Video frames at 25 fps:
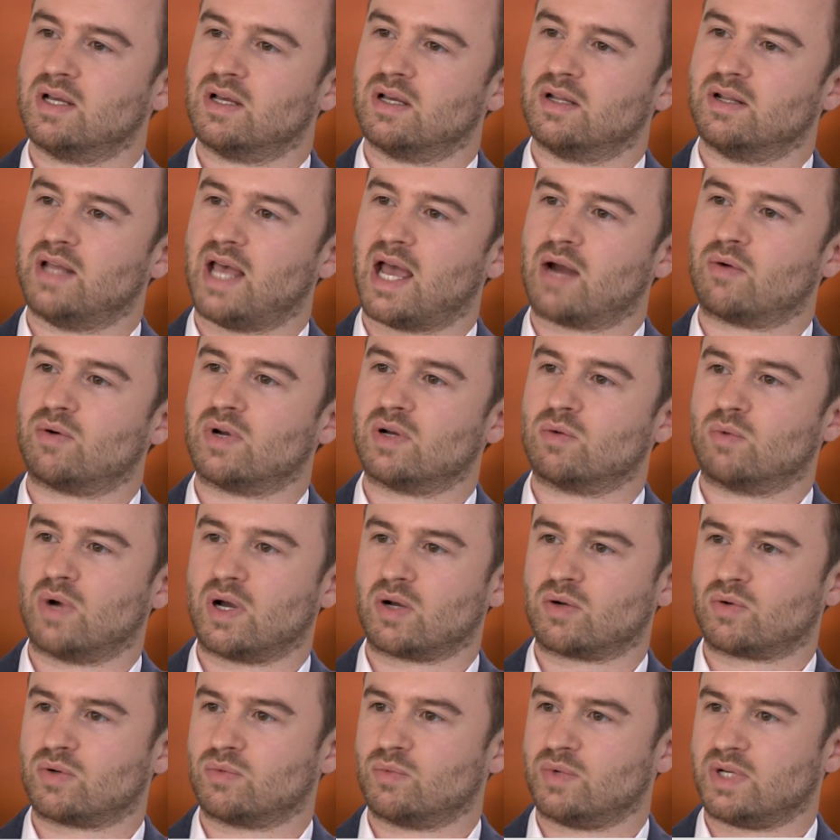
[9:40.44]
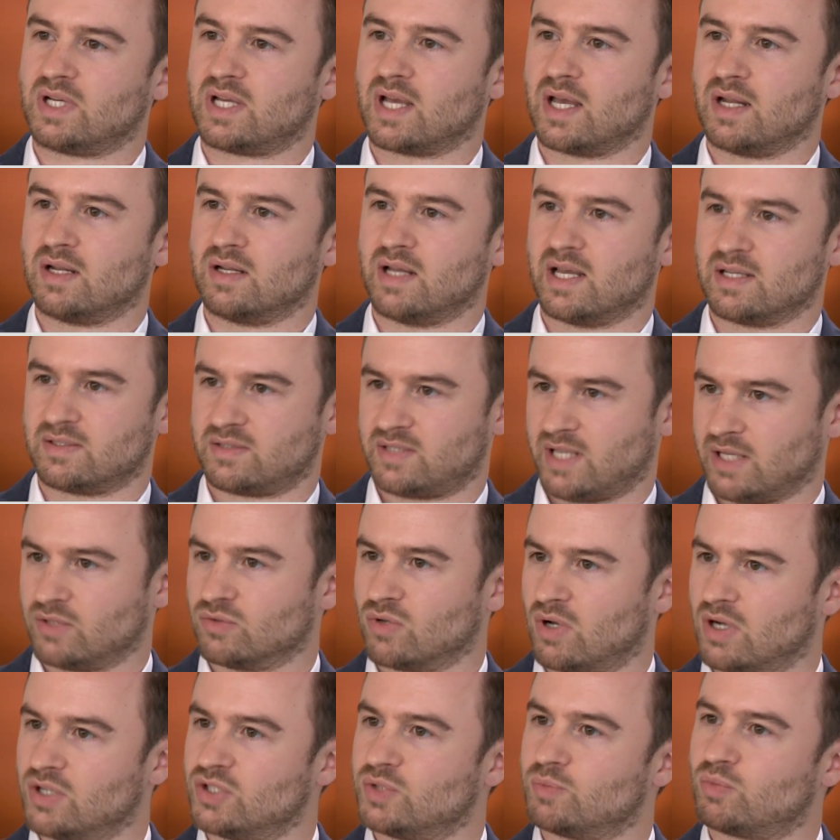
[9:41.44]
an area where we can, as
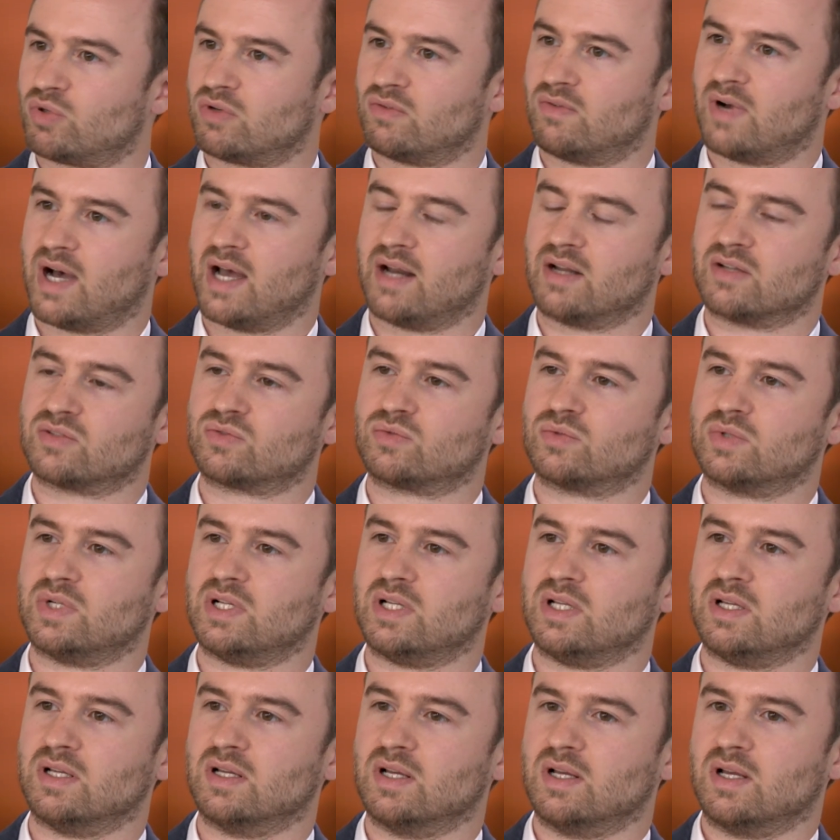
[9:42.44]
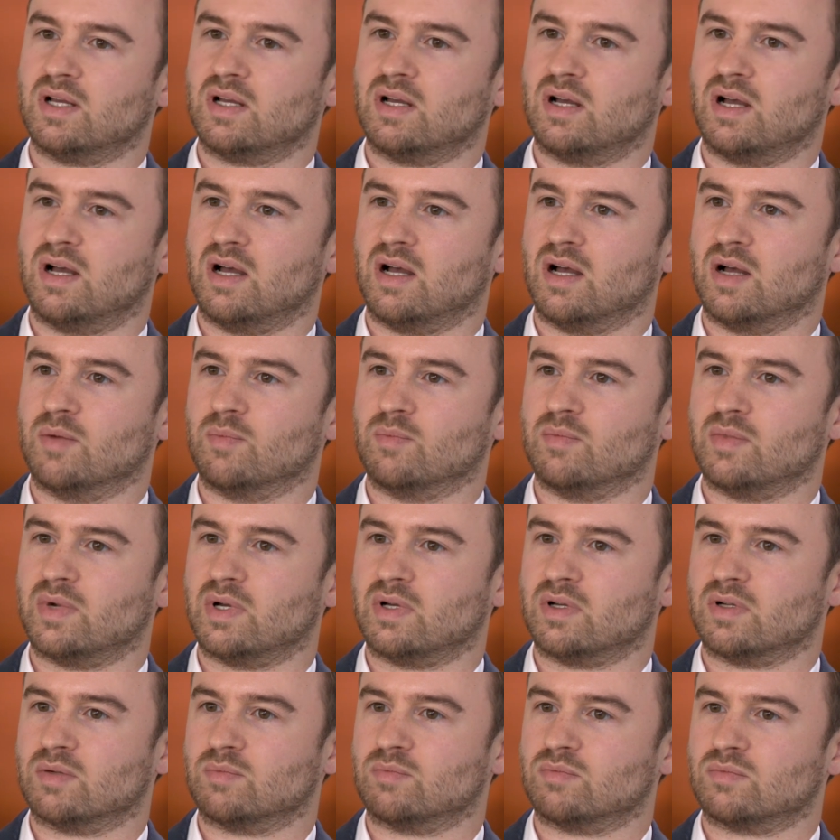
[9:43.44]
technology providers, really
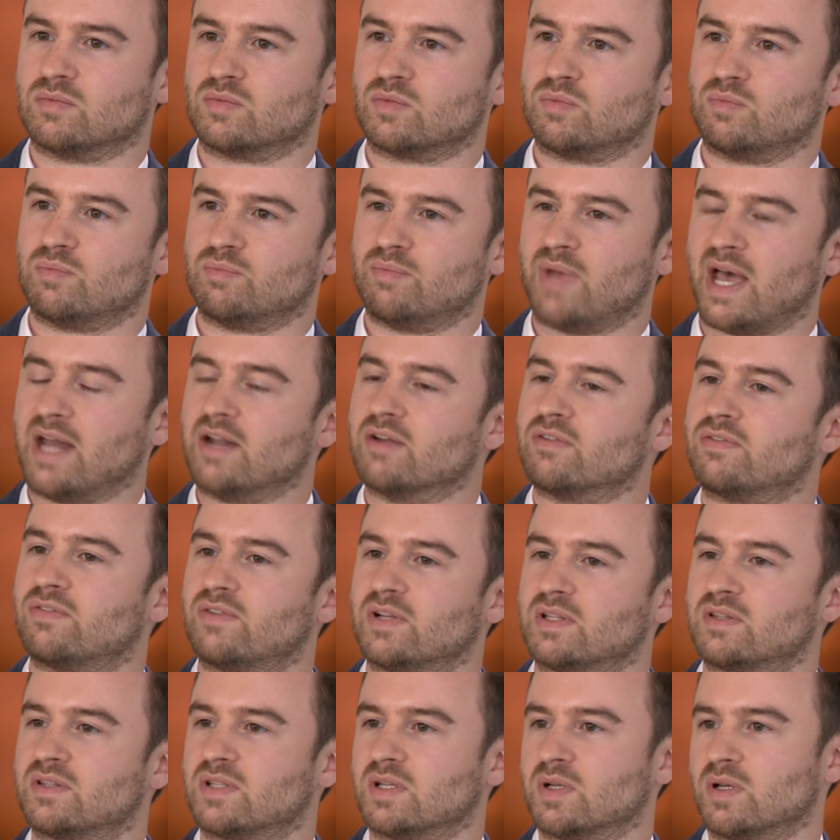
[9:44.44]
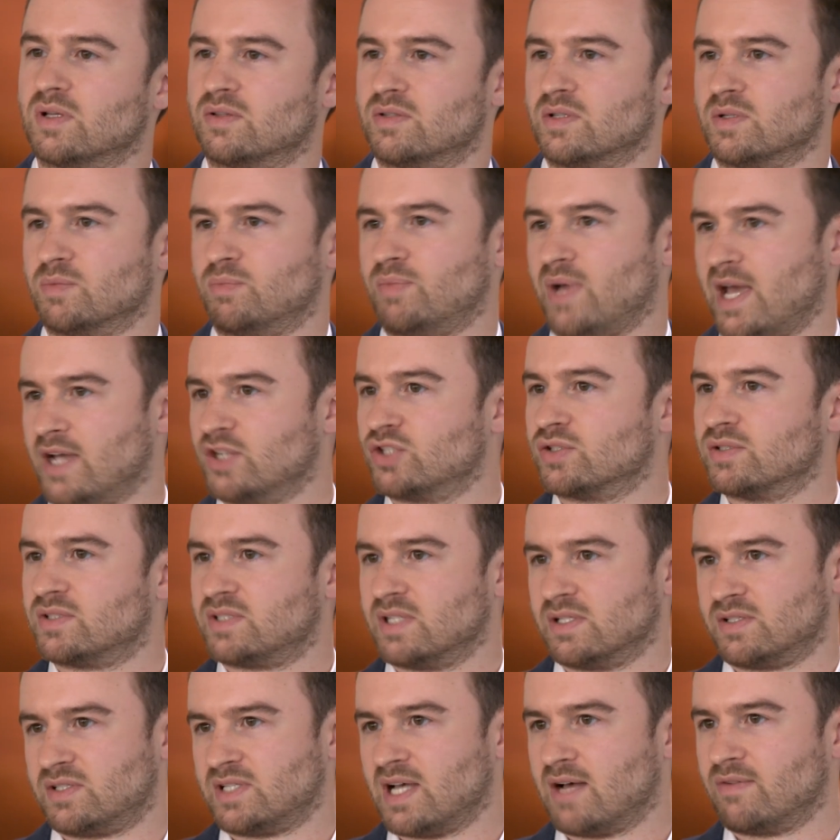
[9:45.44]
benefit the patients
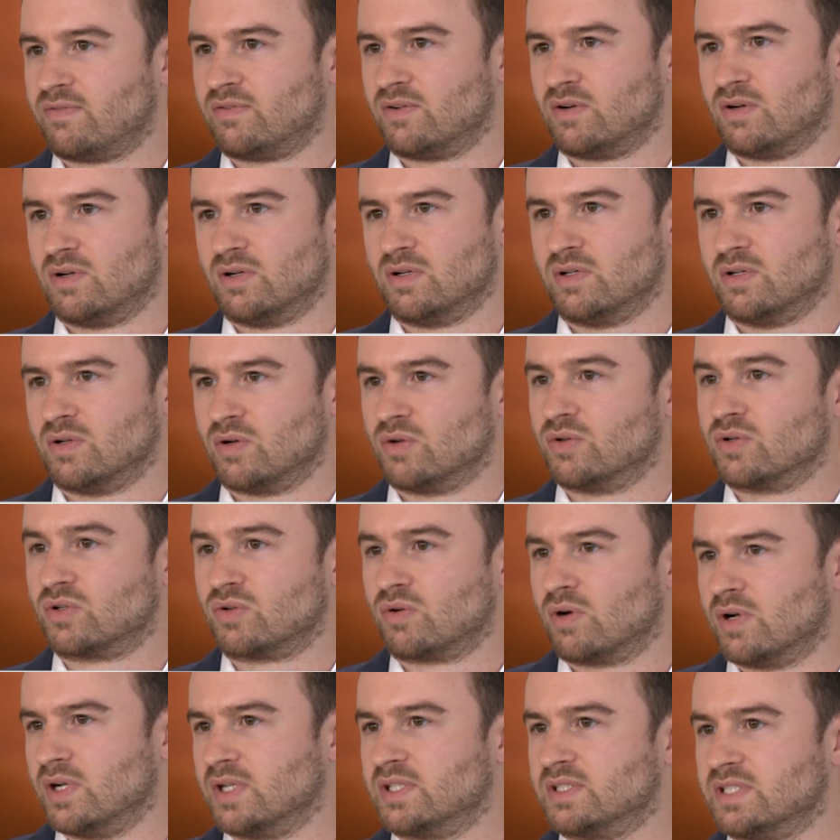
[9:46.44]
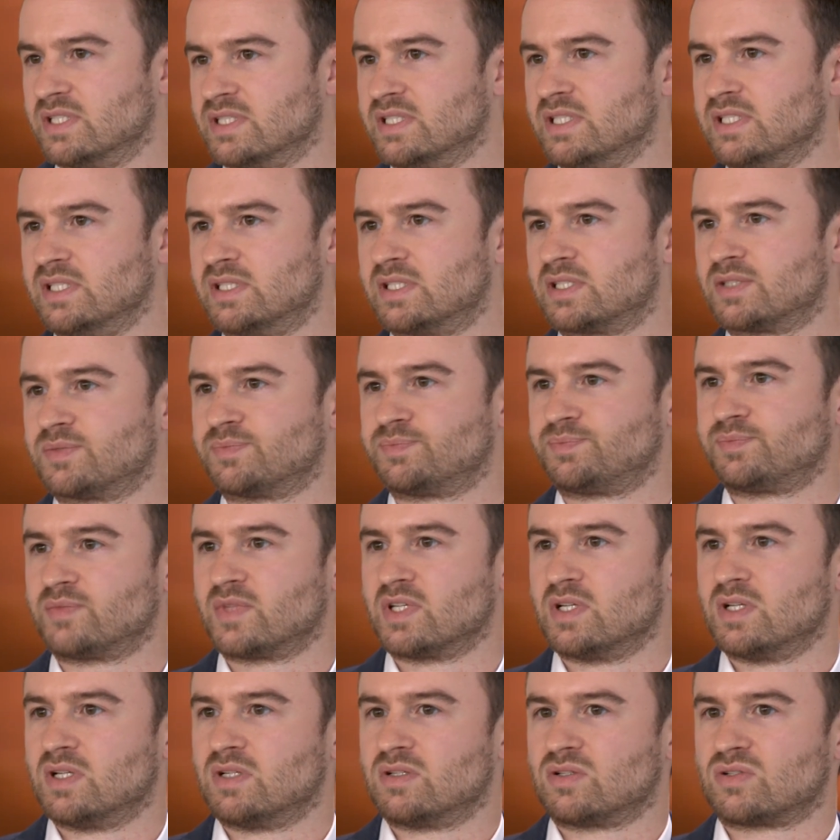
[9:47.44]
that suffer on a chronic disease.
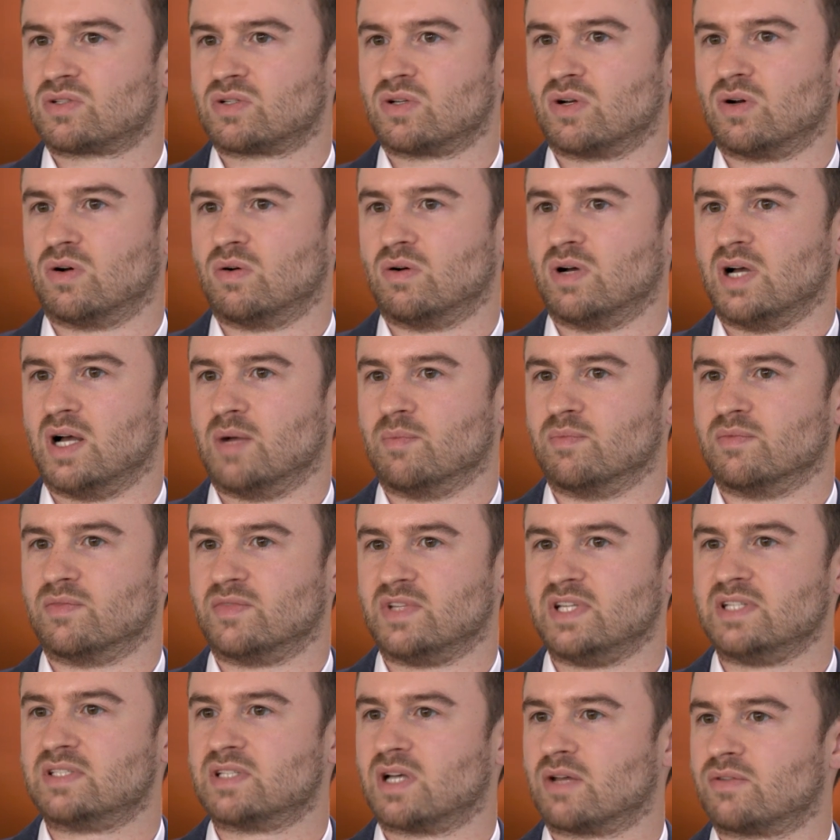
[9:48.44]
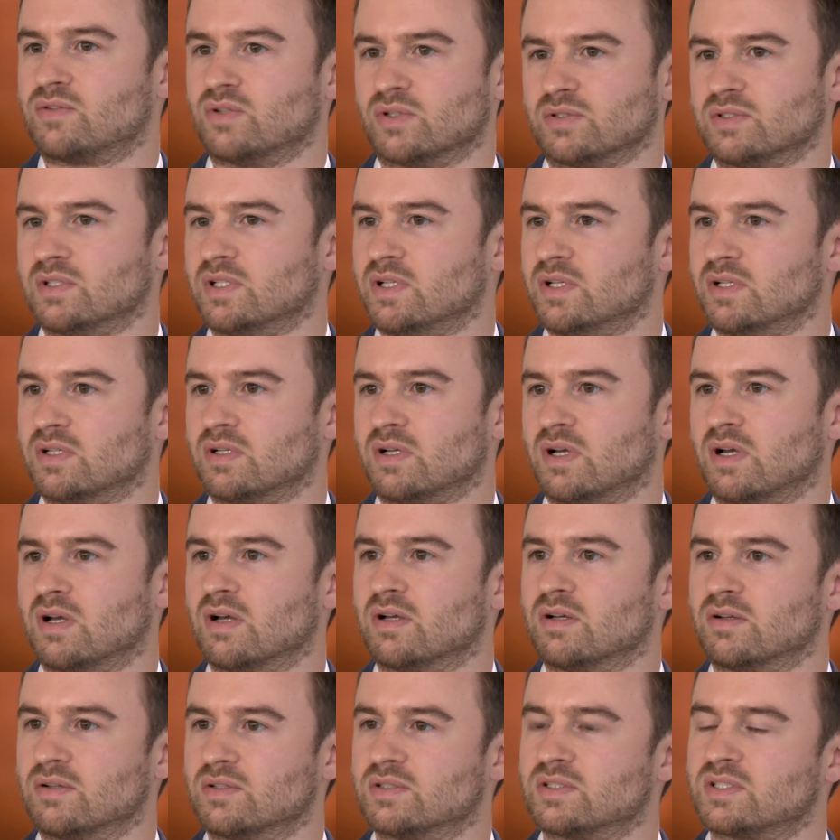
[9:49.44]
So these are certainly
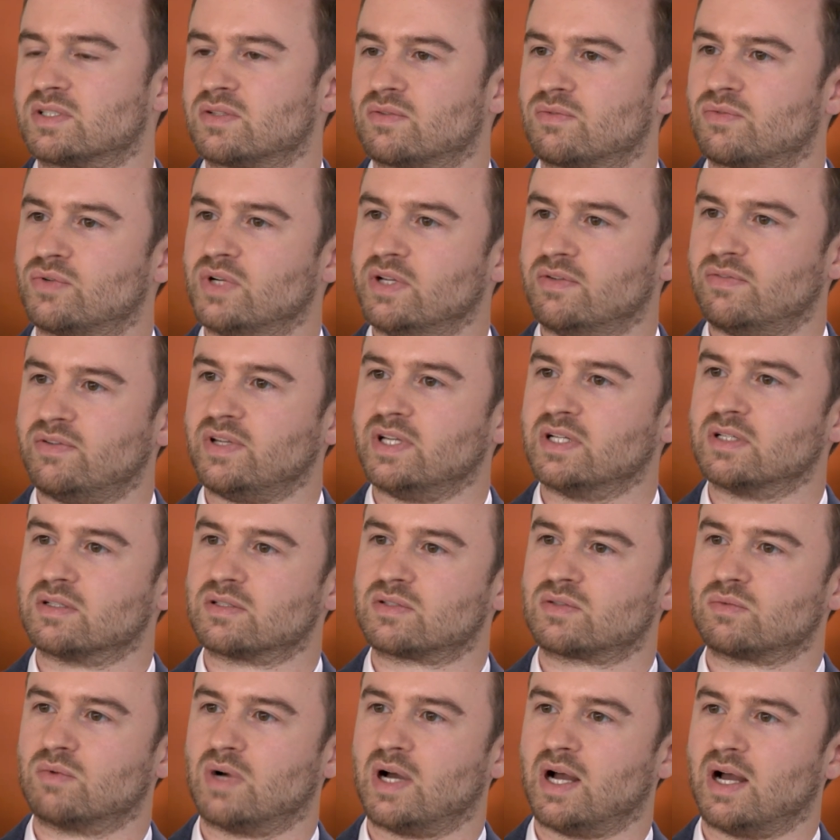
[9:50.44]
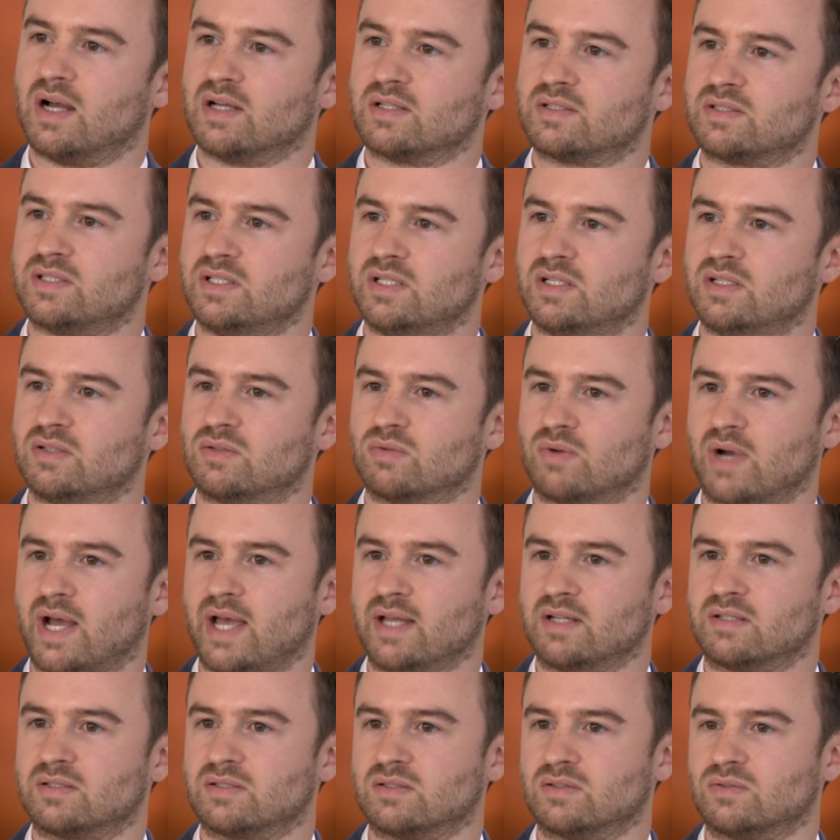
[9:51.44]
3 fields where I see
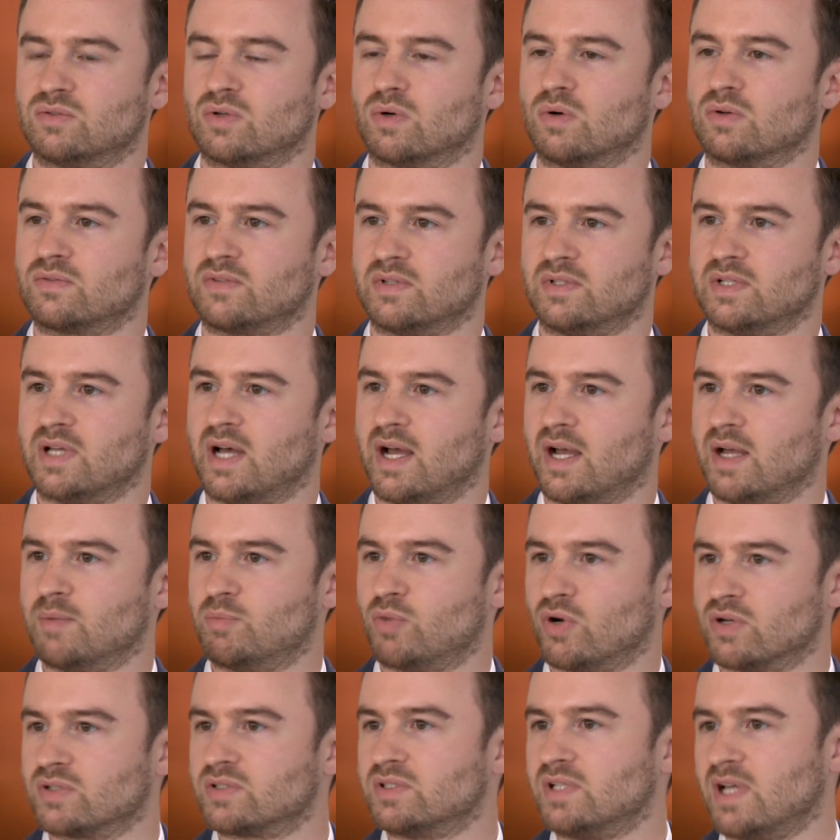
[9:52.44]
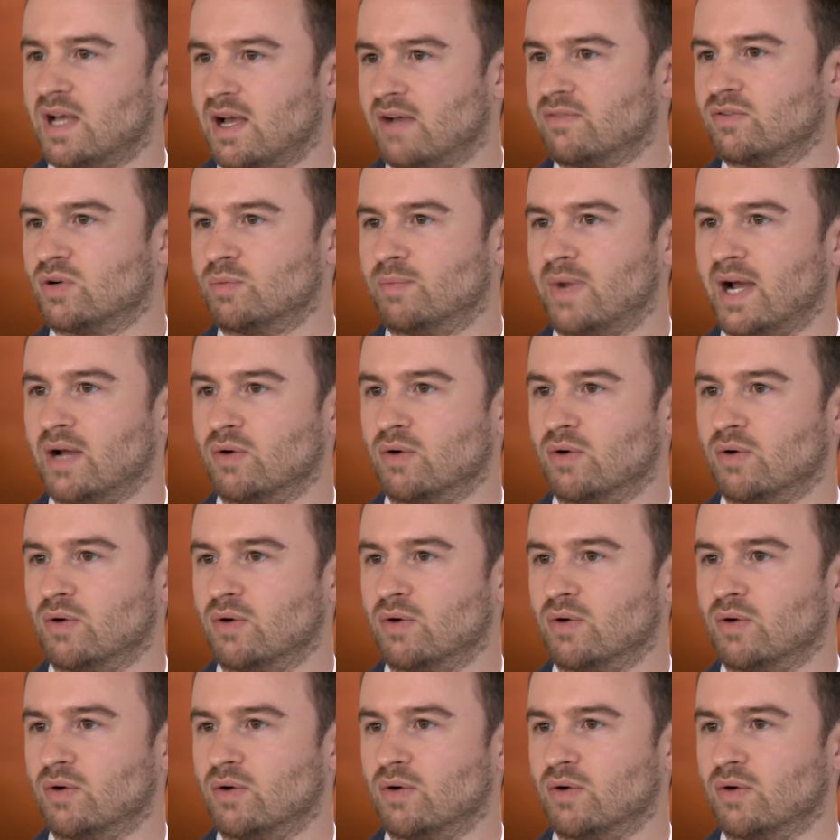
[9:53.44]
great growth and I personally have on my